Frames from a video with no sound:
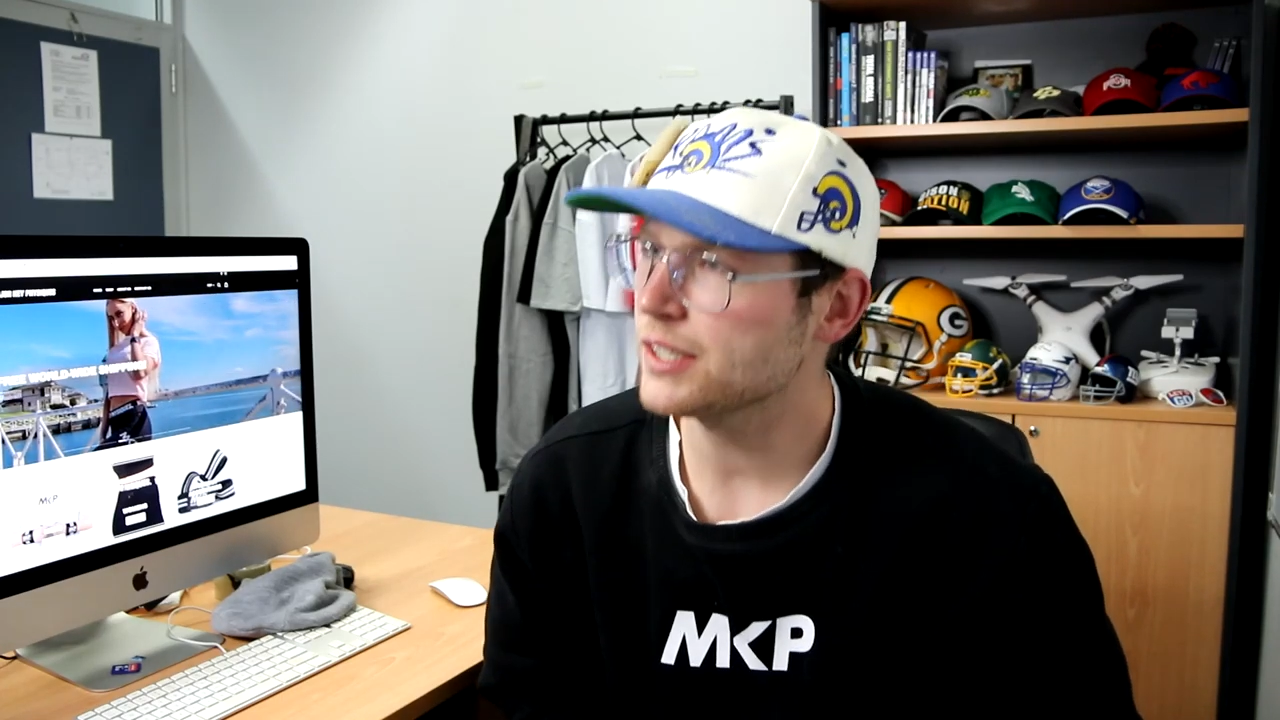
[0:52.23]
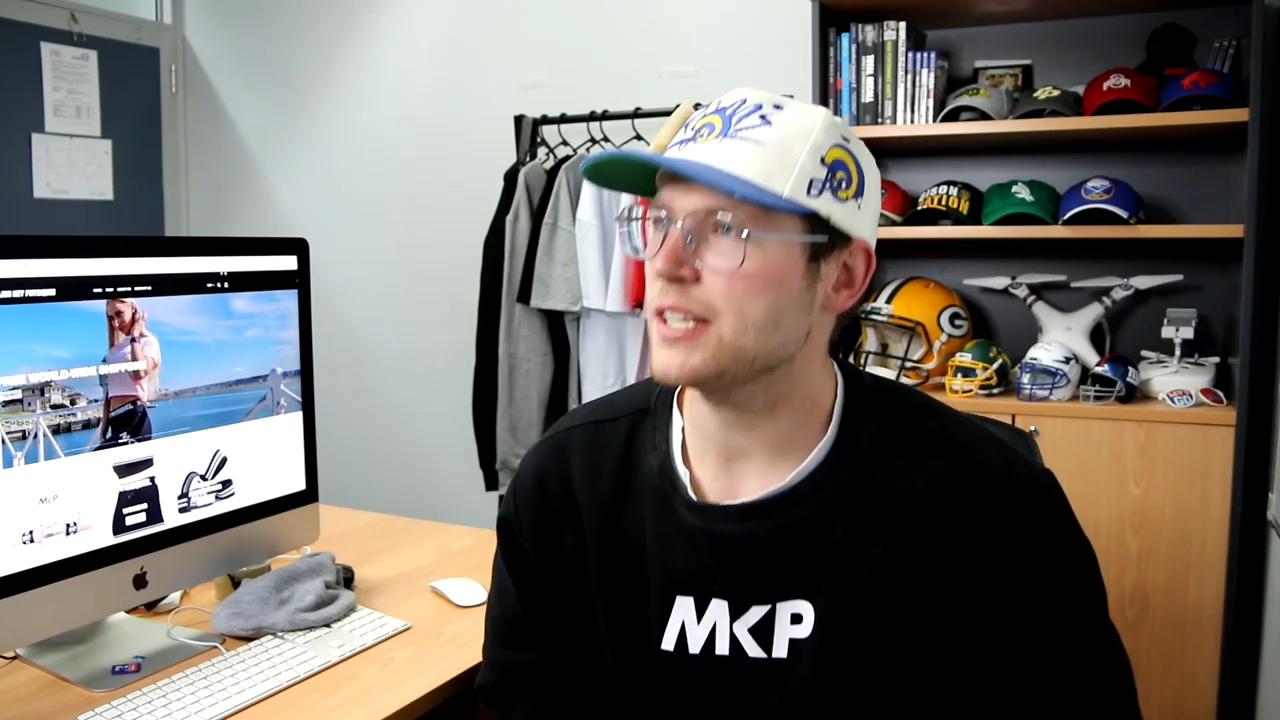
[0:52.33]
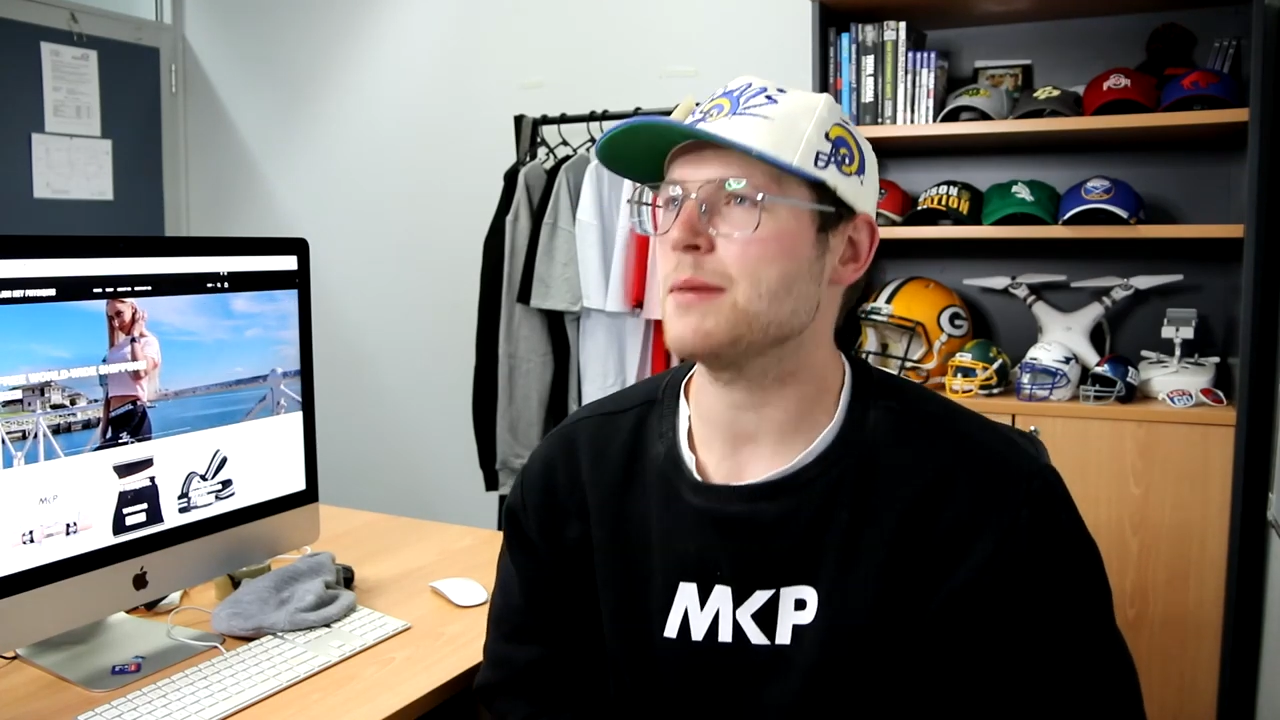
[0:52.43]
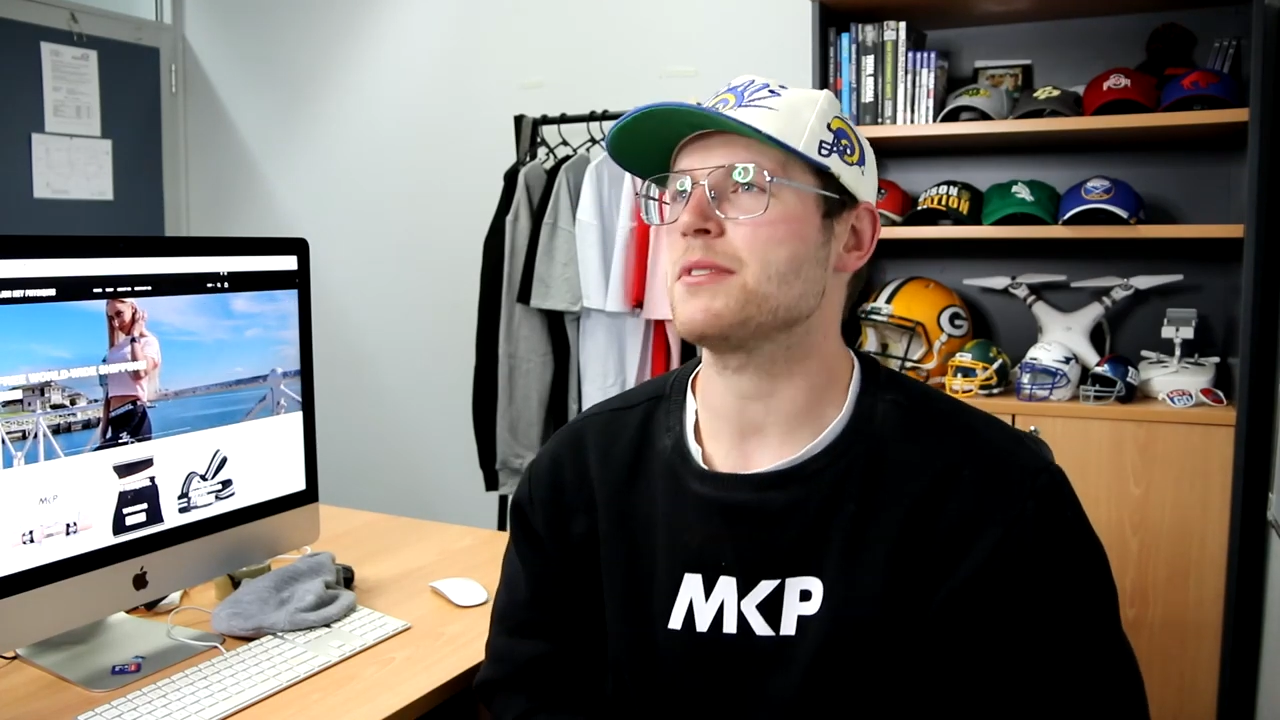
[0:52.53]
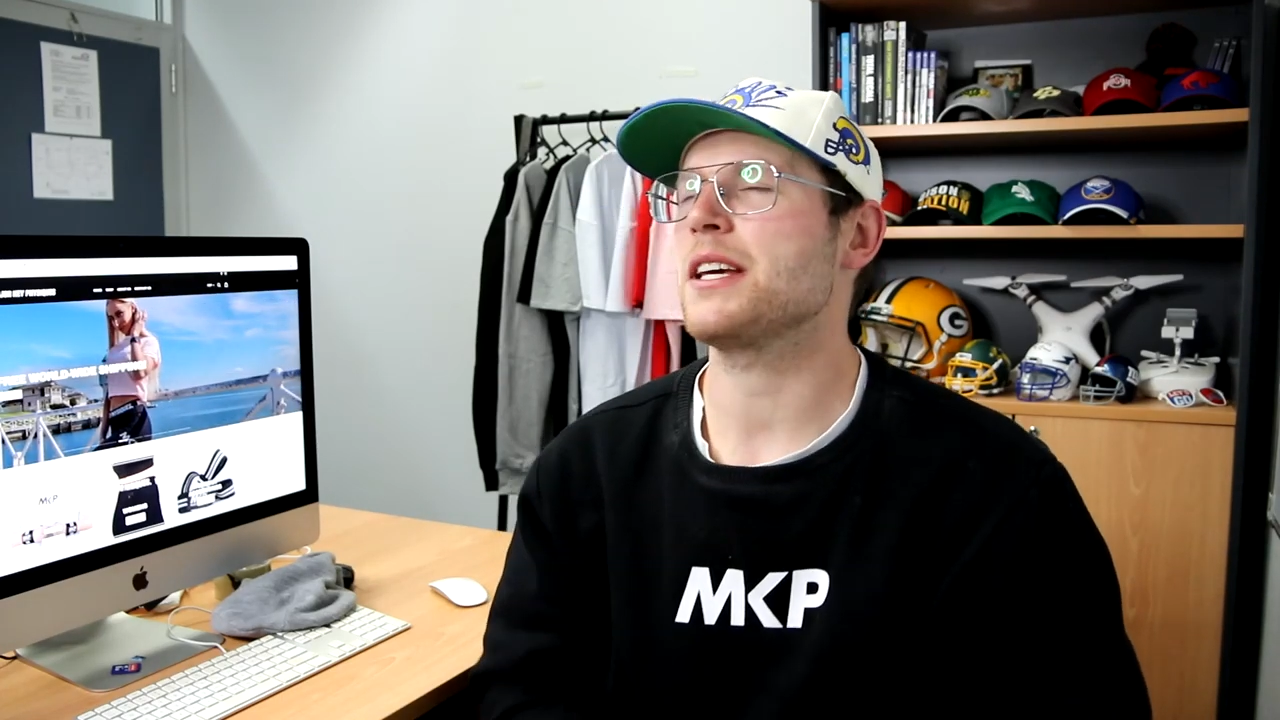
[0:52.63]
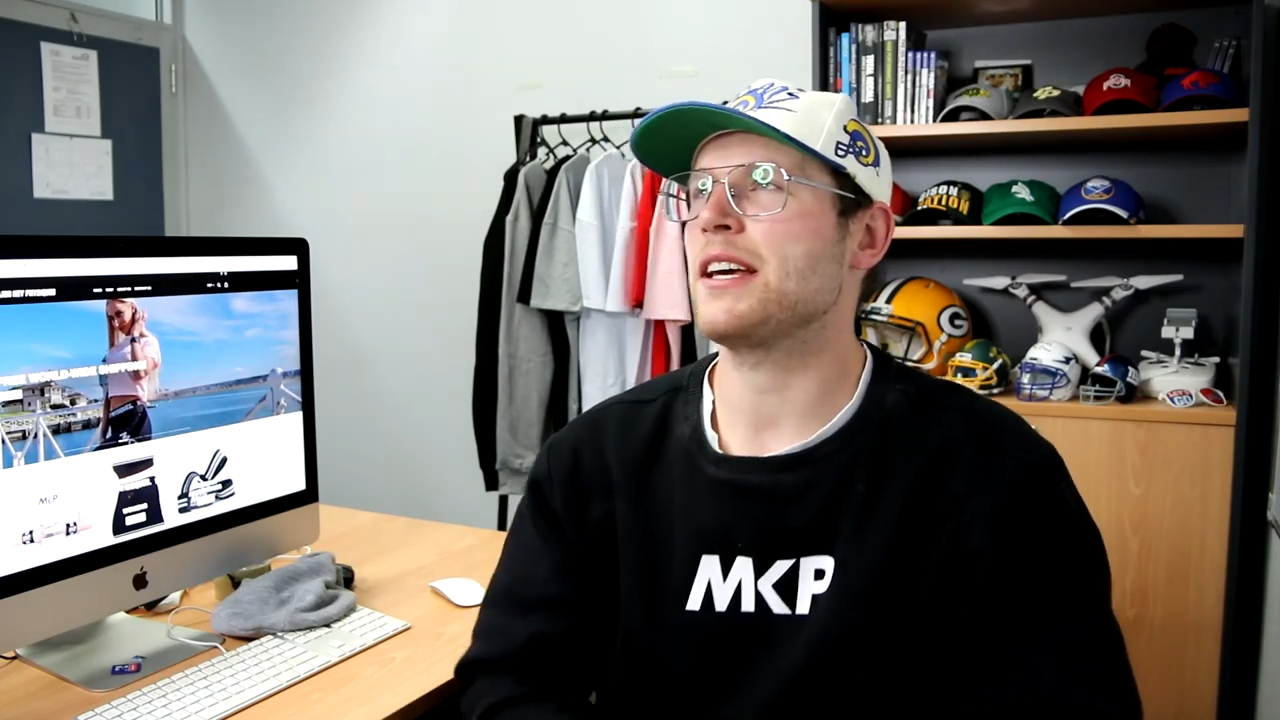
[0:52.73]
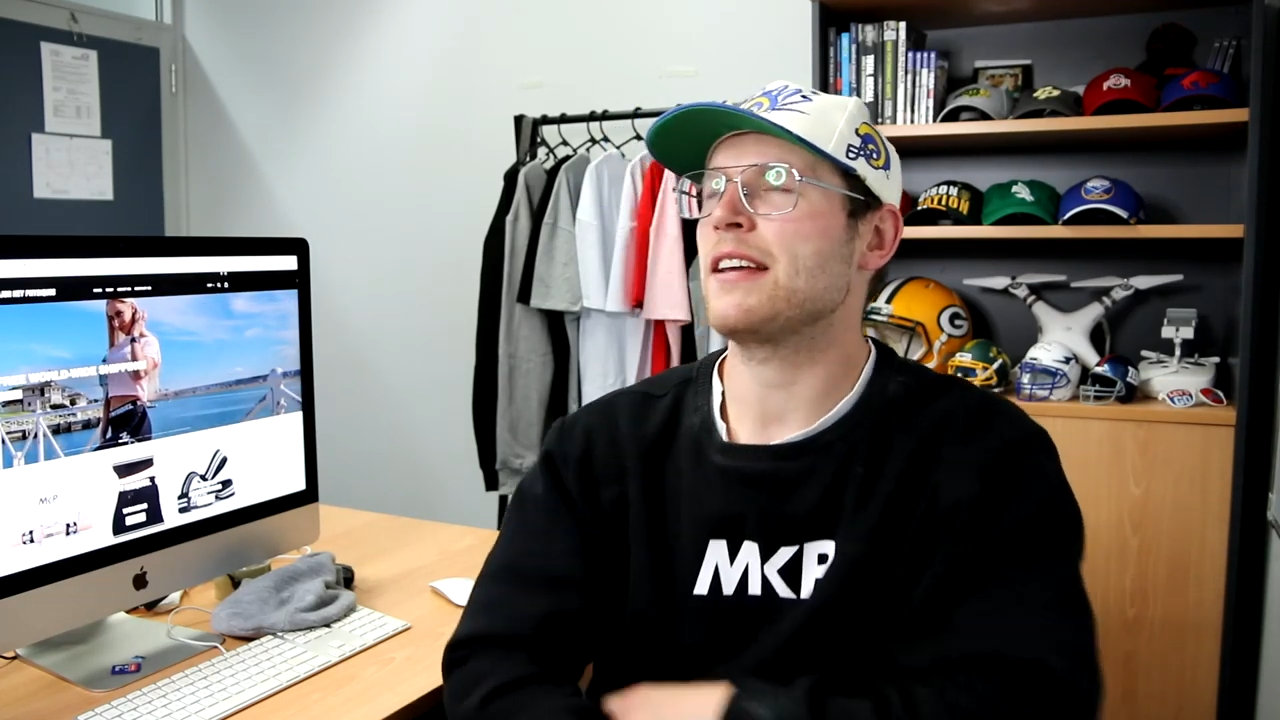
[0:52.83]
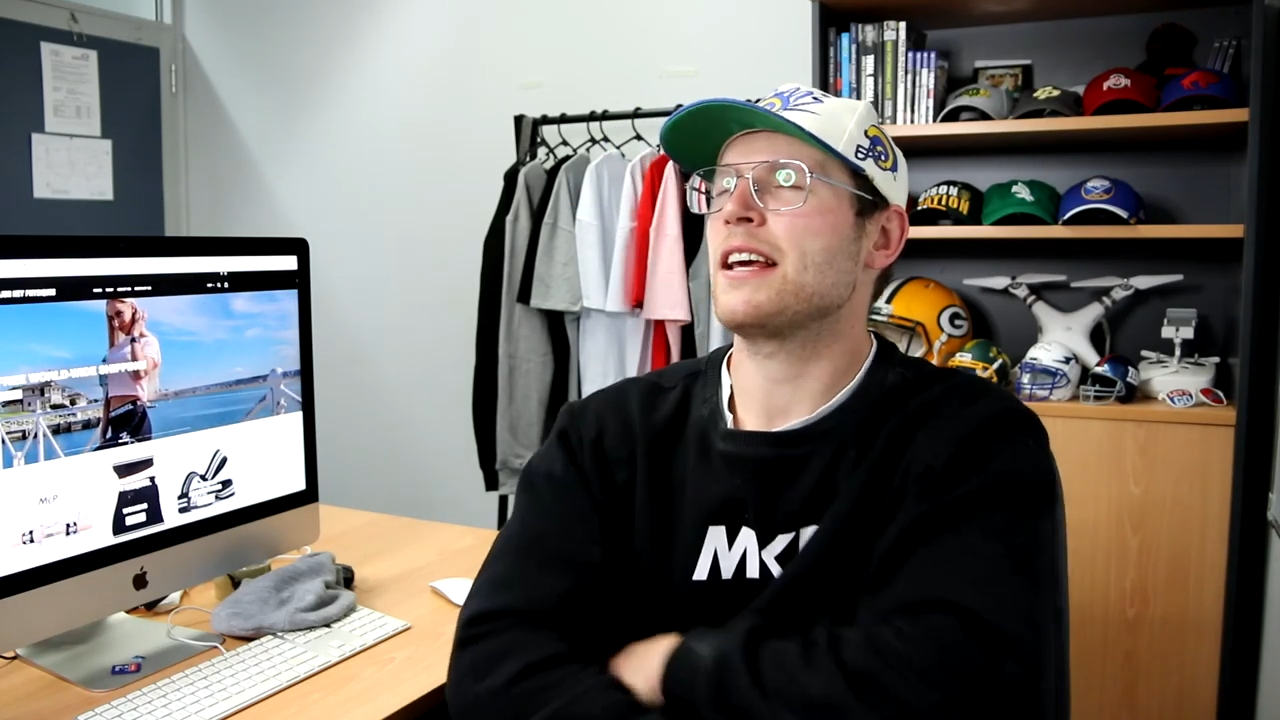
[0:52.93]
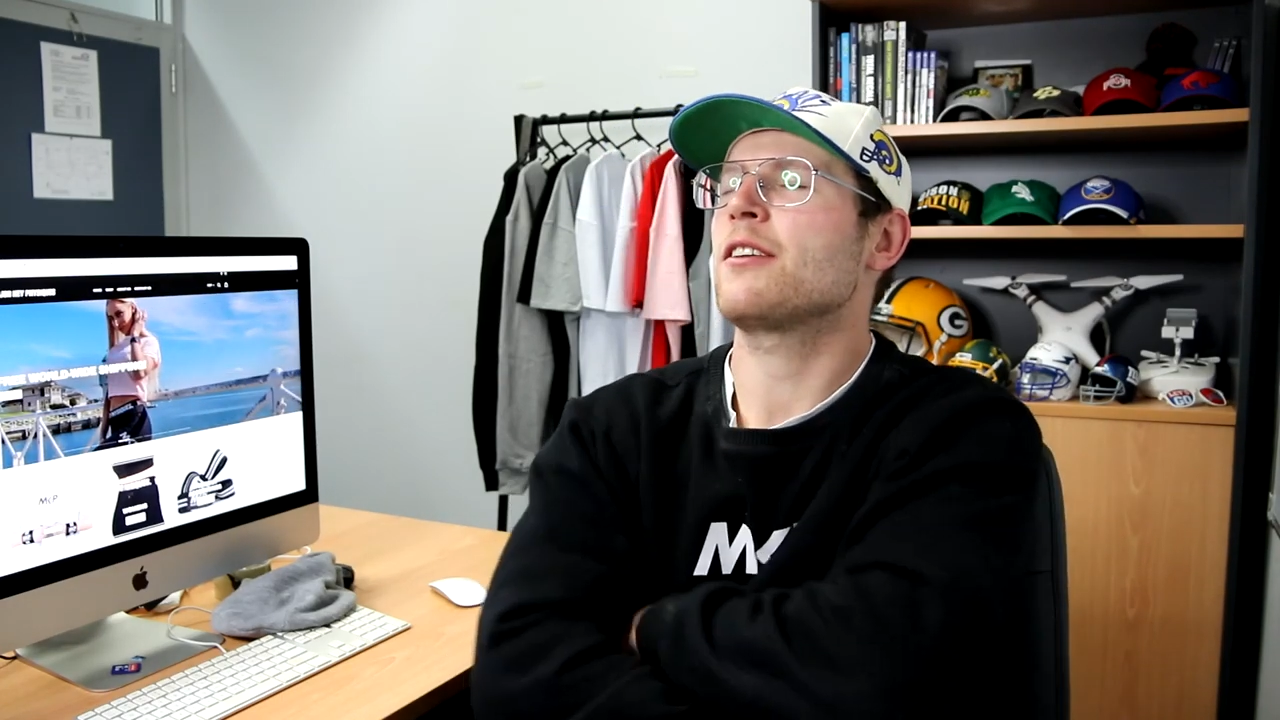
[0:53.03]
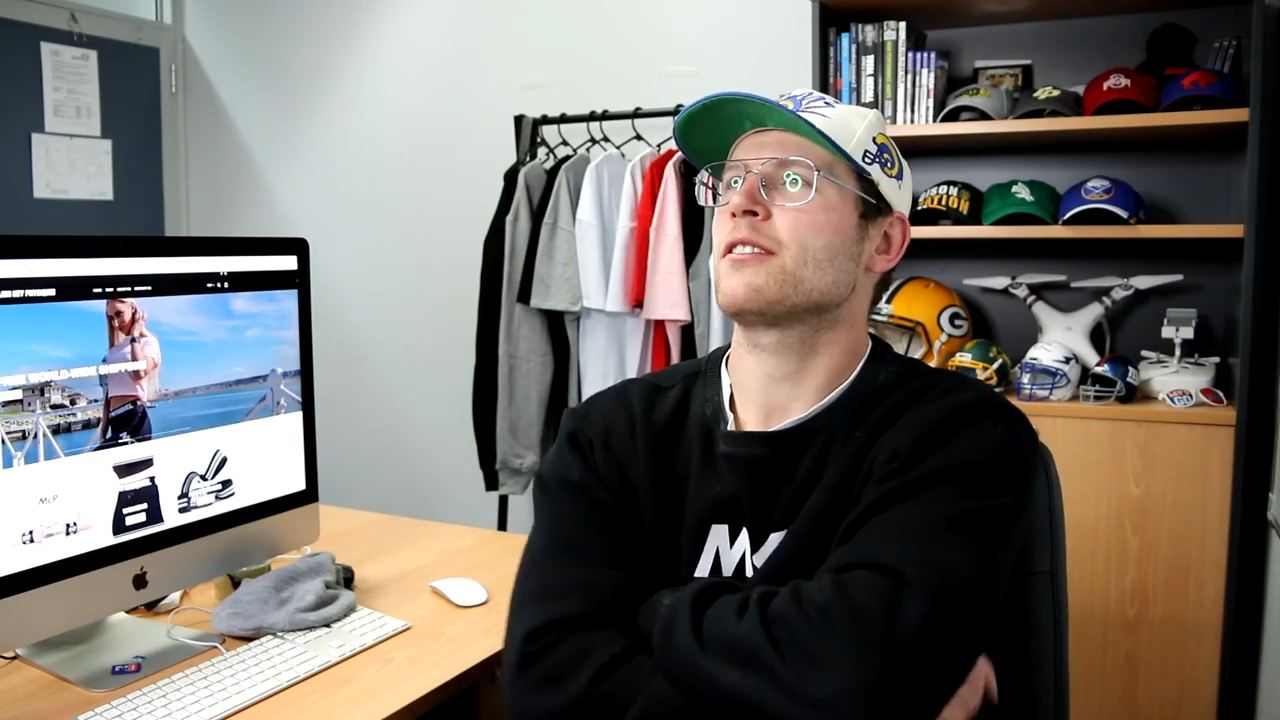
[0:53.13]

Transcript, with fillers: teams that had